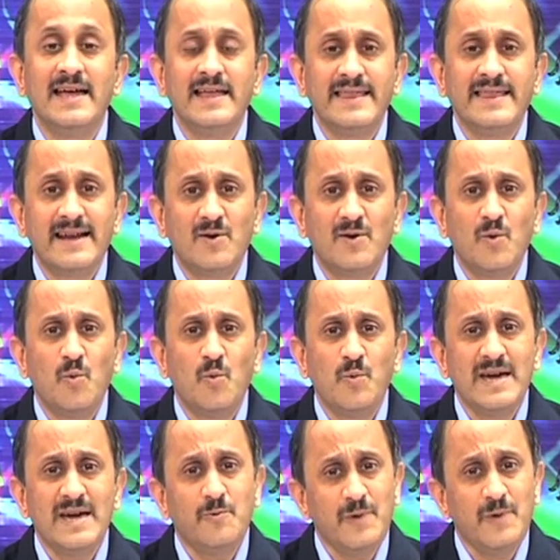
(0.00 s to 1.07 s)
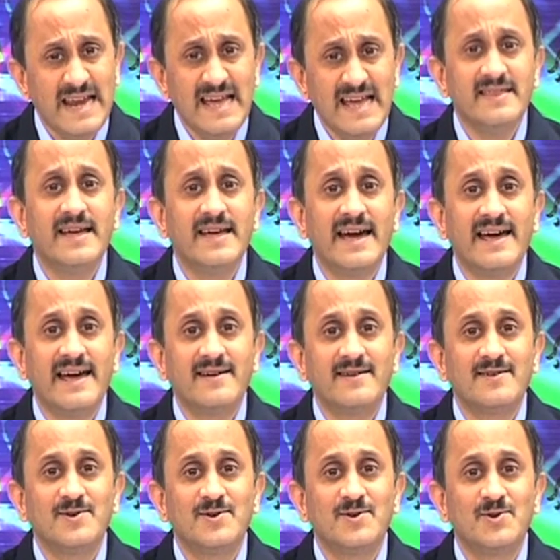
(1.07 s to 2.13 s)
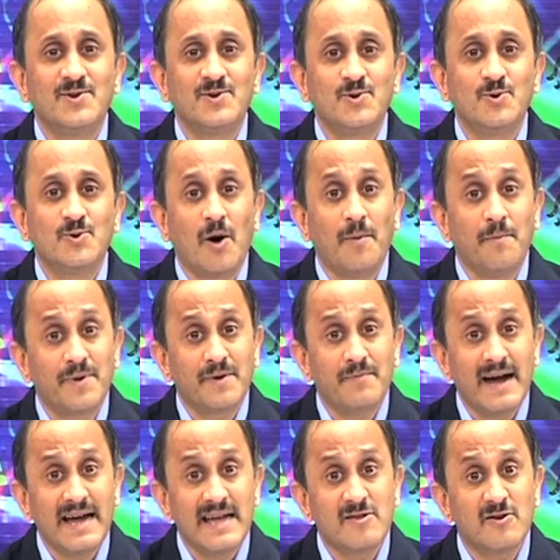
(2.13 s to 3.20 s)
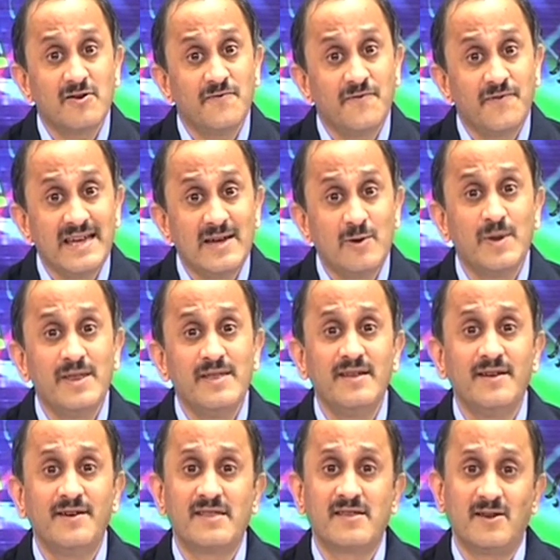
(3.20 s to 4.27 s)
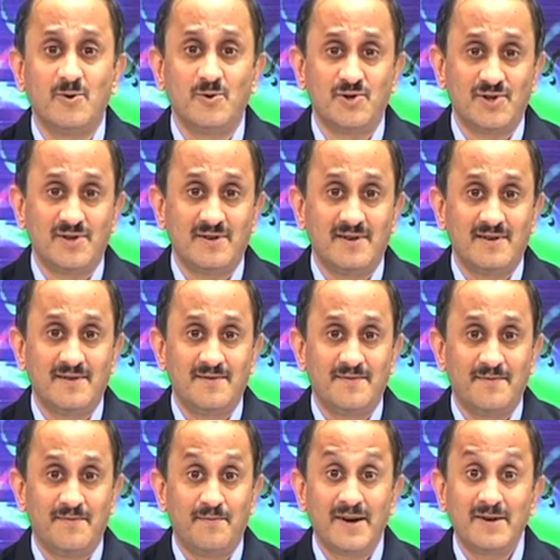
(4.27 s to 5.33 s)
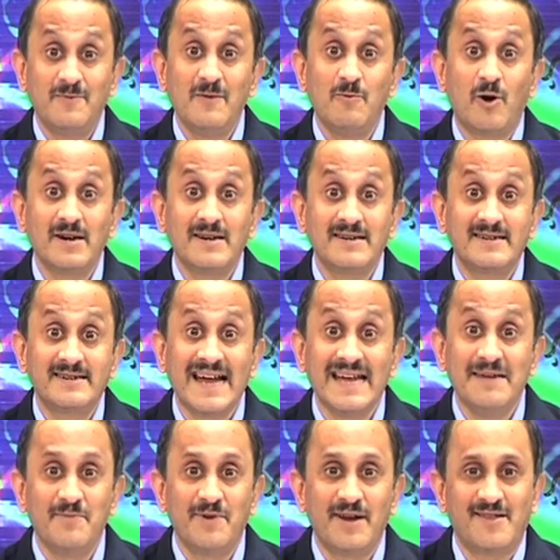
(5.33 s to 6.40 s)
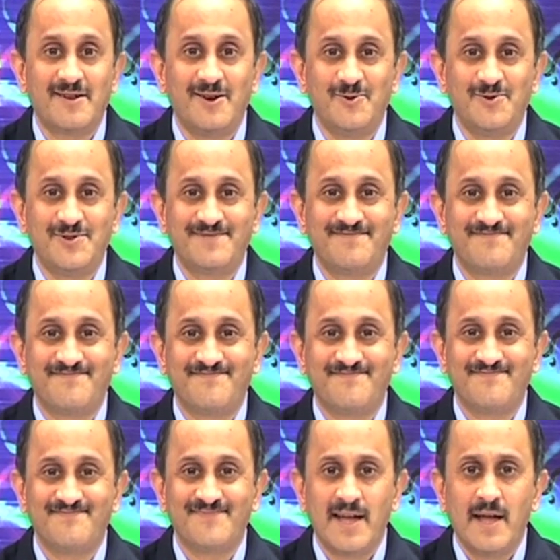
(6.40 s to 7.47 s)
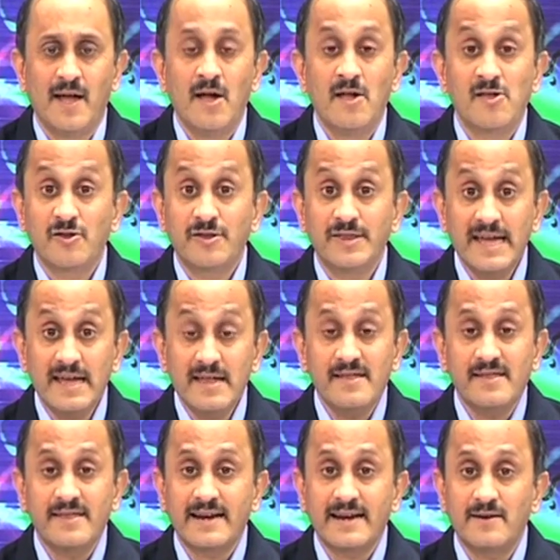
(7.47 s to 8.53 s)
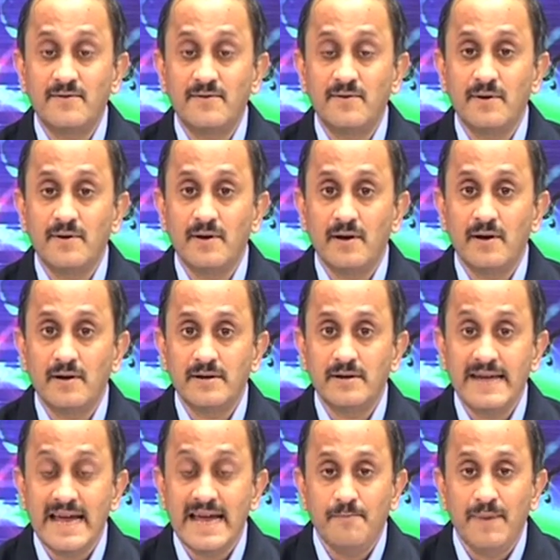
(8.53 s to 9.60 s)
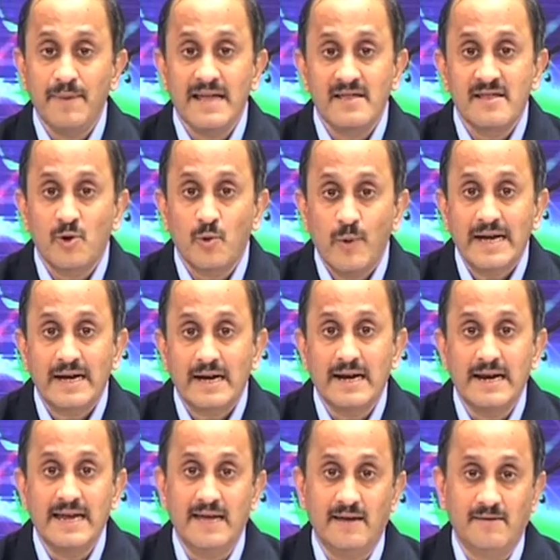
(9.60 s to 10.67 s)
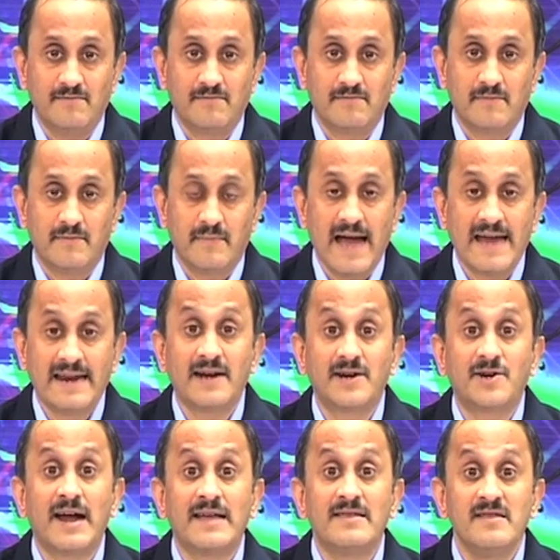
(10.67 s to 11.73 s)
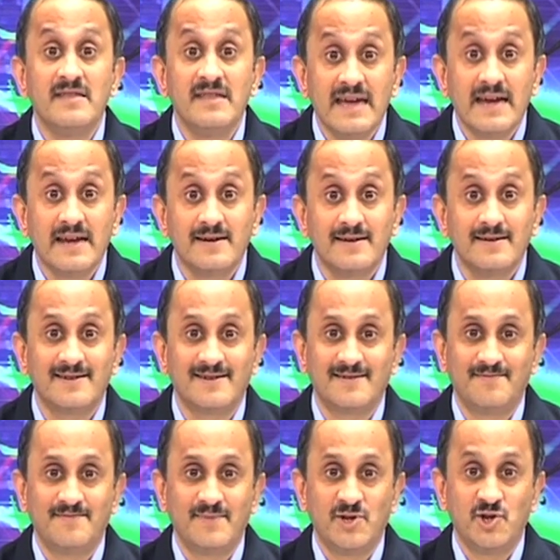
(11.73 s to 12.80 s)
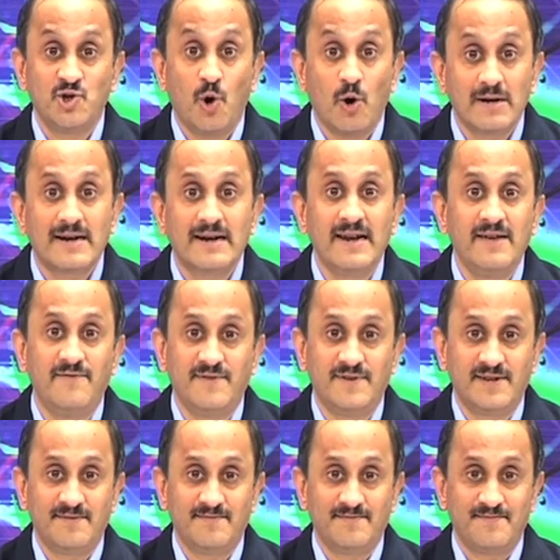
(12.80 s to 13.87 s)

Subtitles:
that we are willing there to compromise on frequency resolution, but we want time resolution. So, things that take place quickly and are transient, short lived,